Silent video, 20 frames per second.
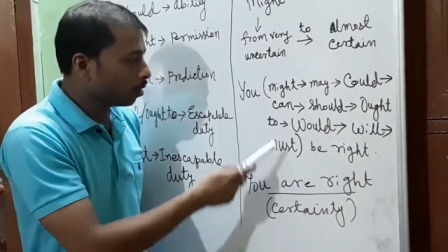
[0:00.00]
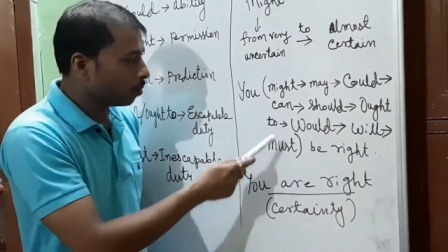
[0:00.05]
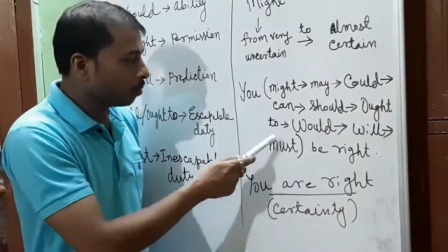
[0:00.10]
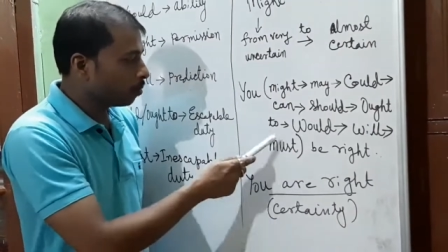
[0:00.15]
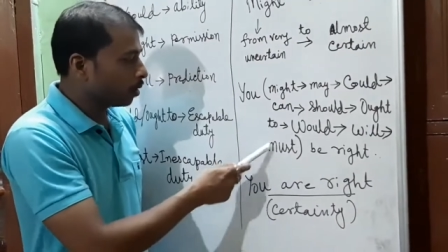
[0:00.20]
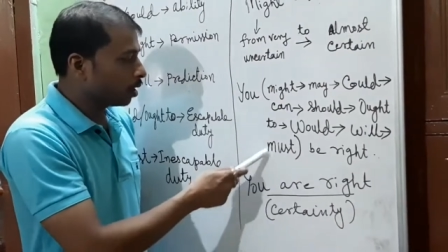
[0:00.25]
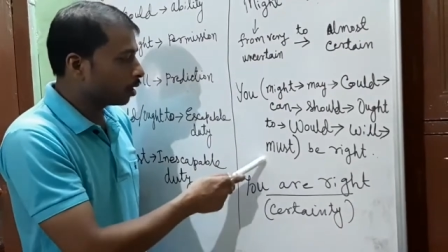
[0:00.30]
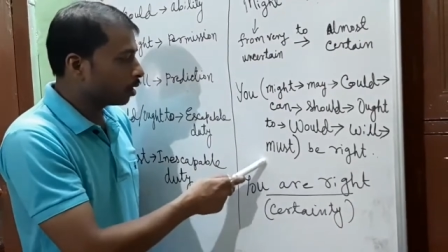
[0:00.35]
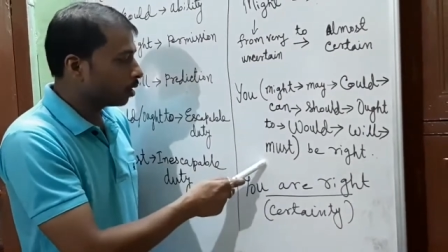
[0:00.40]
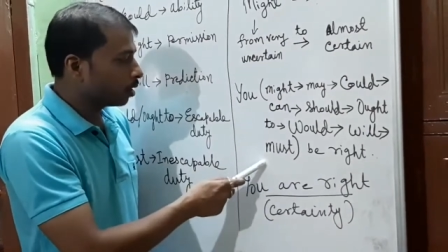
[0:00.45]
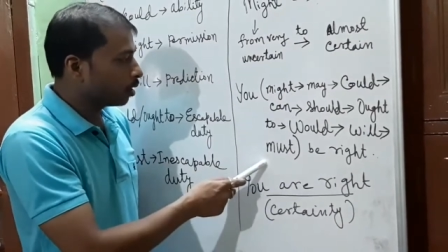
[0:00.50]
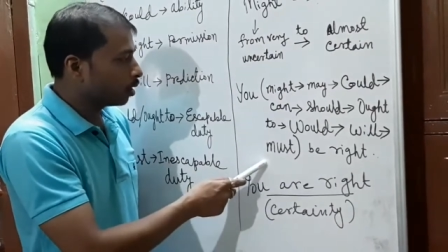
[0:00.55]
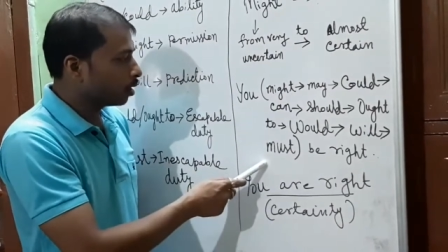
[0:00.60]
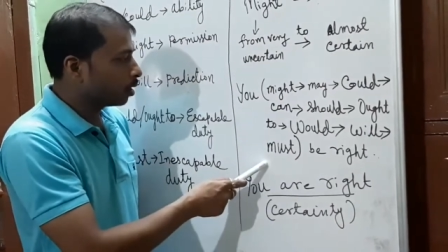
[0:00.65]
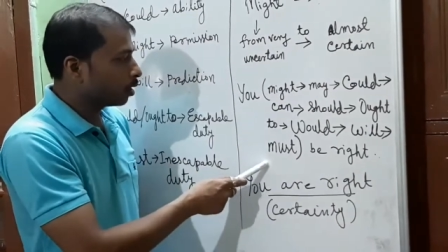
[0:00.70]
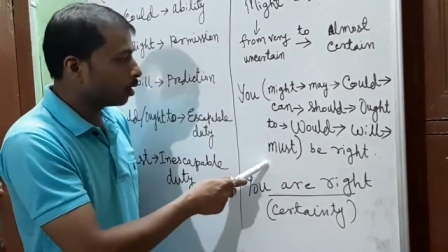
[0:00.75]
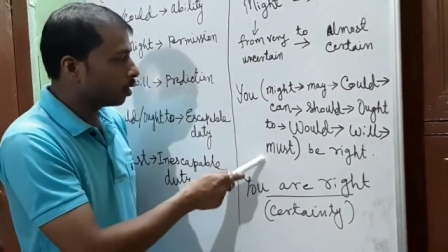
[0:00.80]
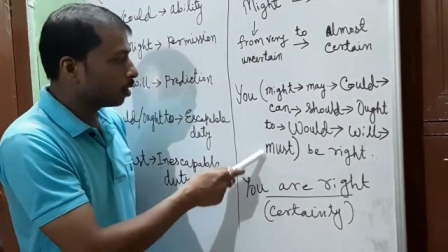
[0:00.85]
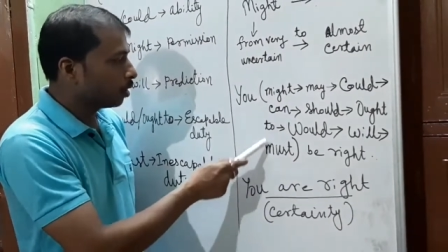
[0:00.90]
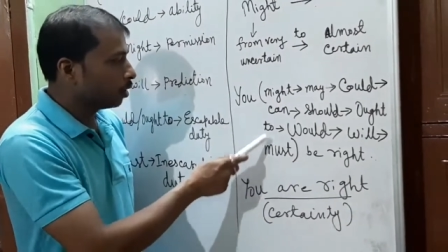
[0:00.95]
But
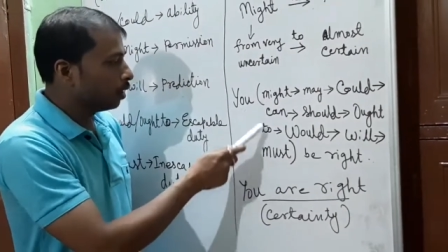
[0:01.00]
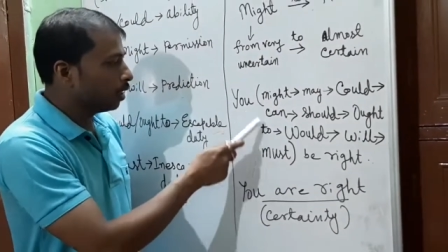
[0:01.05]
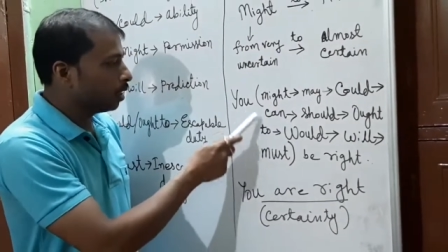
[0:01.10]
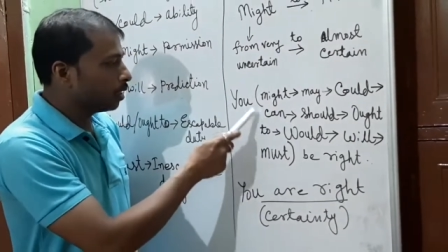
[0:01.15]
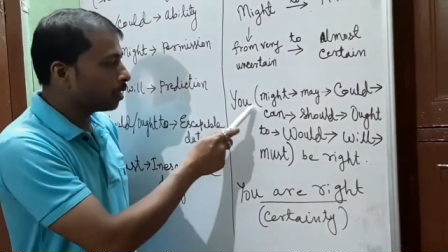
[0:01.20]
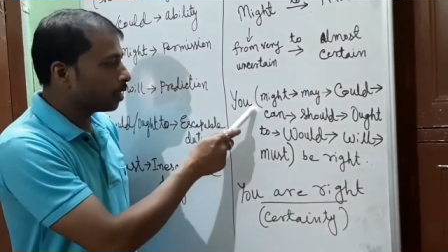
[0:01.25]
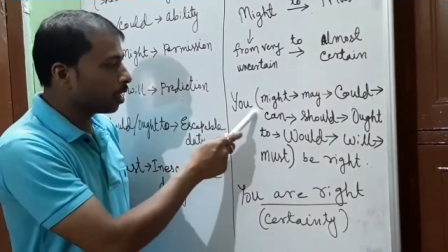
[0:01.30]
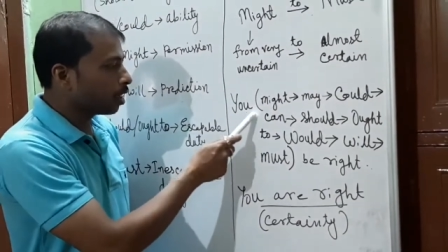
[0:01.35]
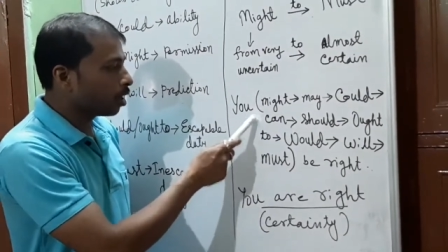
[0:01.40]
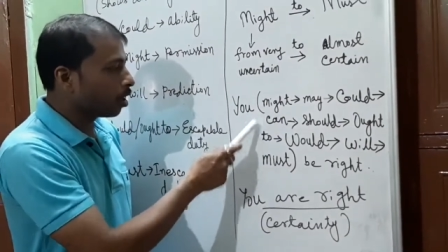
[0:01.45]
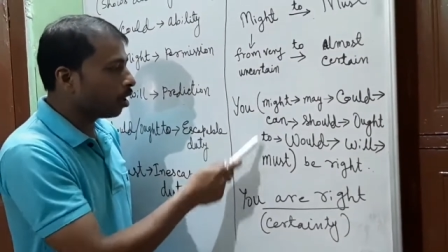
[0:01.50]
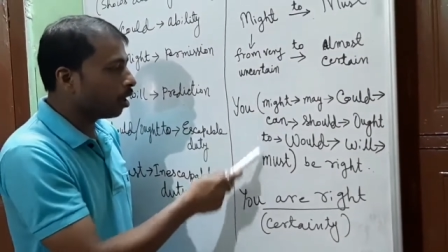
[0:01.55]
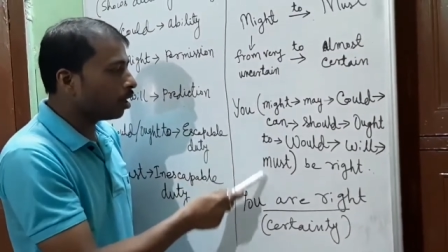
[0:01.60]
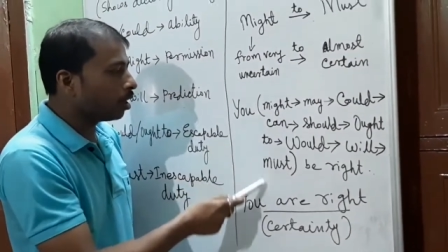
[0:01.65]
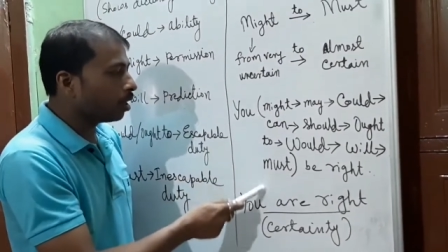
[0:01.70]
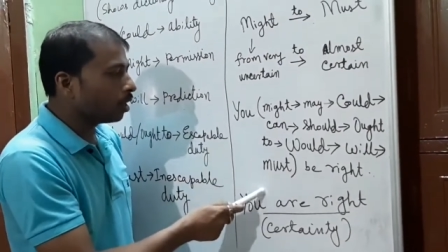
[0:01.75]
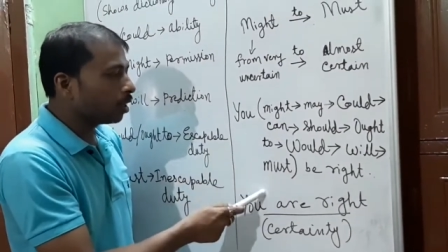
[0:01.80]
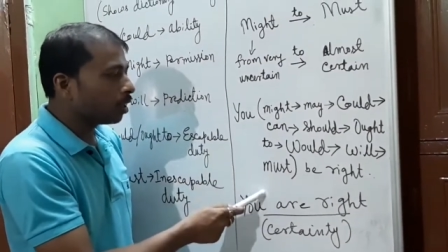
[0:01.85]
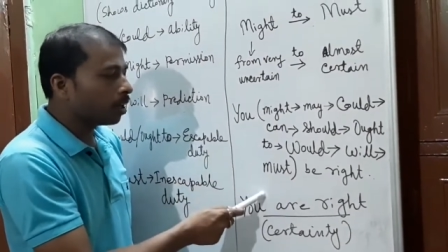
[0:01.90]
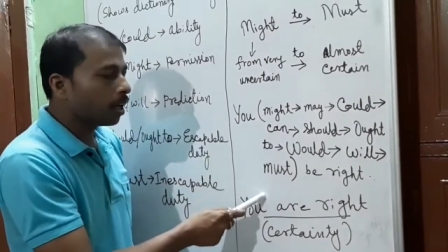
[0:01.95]
these are
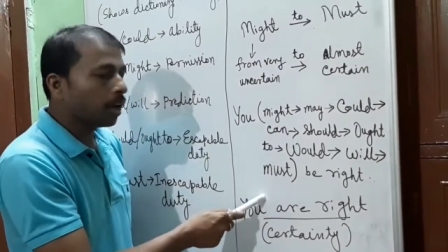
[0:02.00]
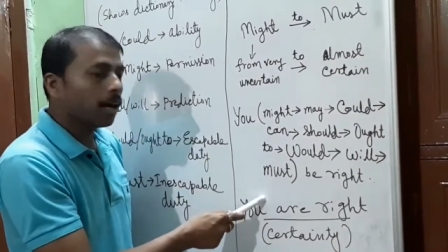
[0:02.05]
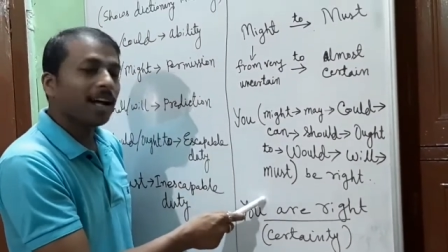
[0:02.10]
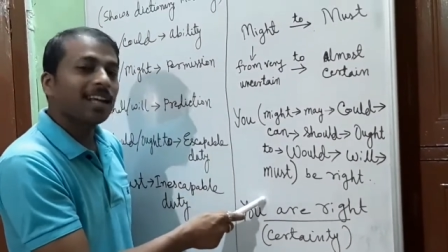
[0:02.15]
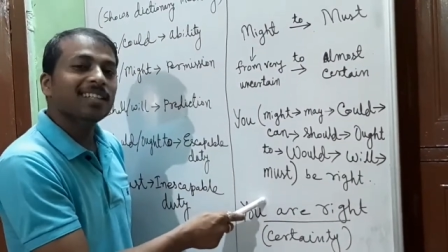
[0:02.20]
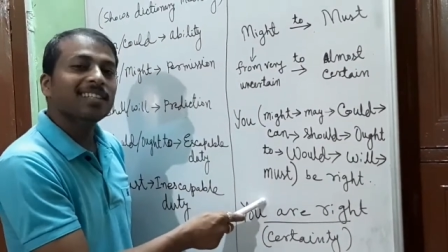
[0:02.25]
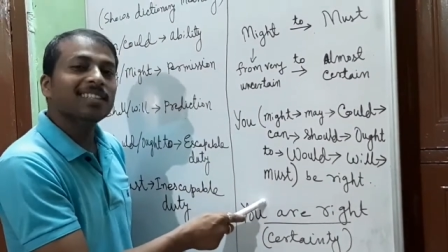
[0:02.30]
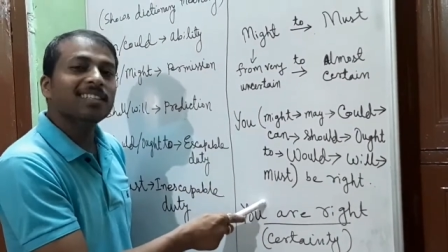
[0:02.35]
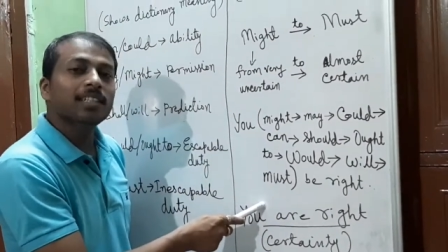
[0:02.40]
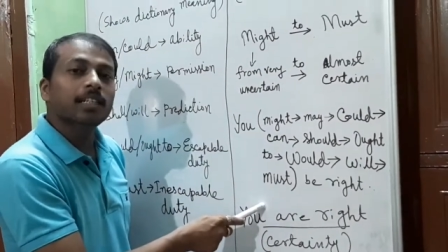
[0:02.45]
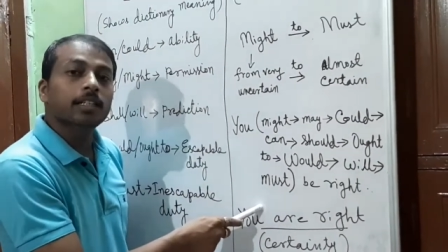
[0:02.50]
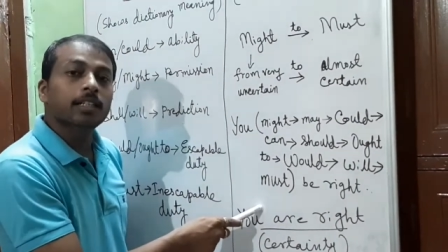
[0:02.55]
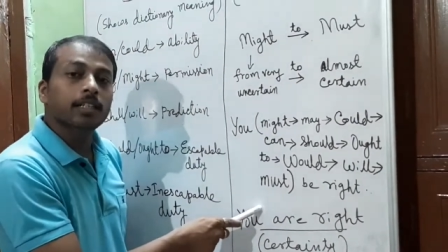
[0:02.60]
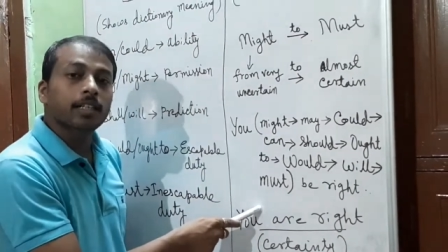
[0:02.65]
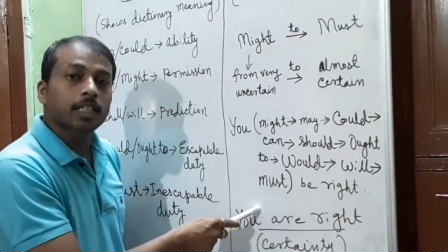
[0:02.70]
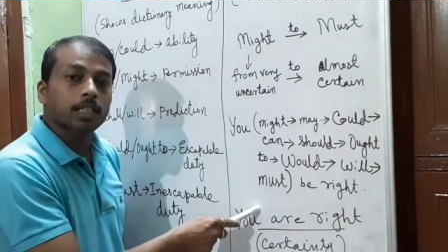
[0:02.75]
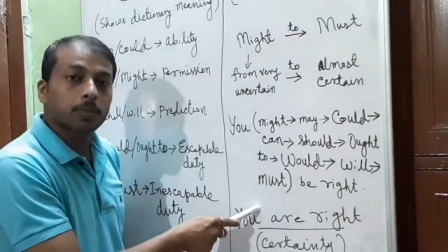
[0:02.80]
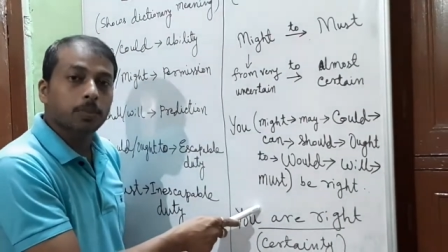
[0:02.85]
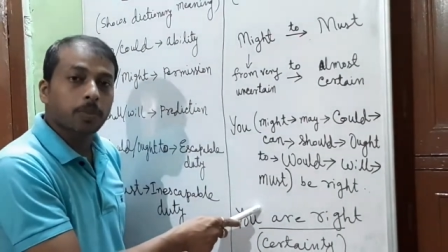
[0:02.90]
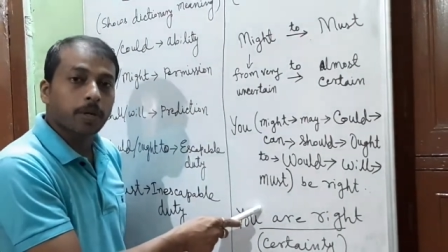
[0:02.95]
all uncertain
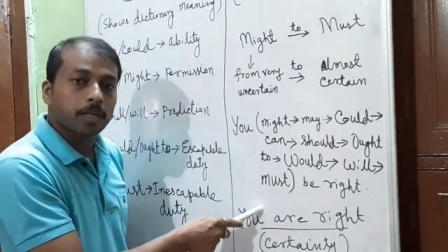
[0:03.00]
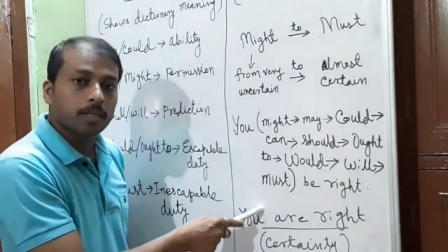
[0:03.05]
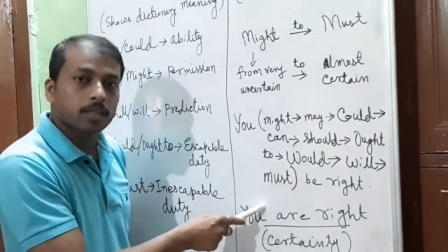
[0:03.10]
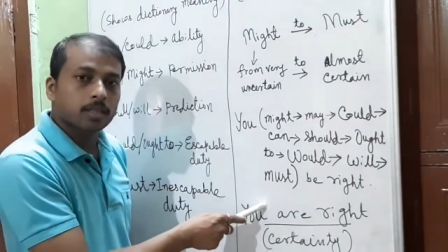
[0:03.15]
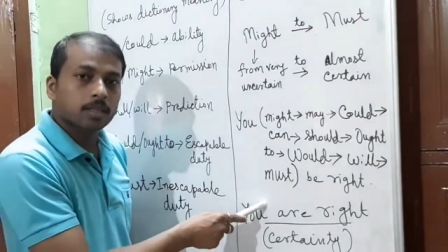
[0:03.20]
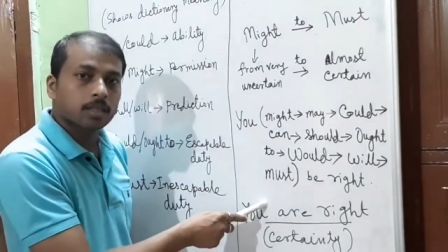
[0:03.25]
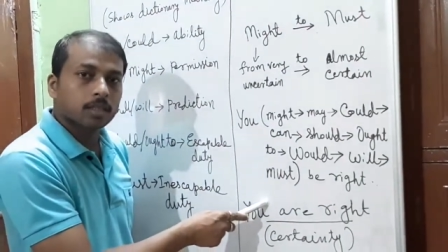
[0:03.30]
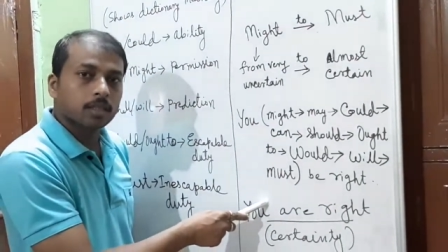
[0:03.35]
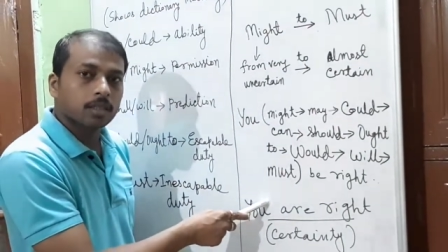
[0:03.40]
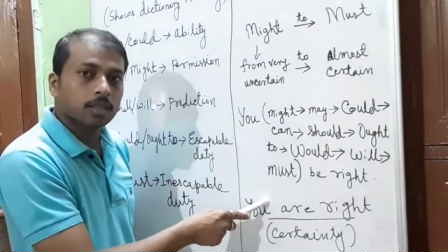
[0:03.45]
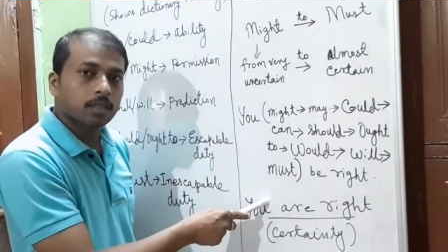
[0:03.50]
aspects.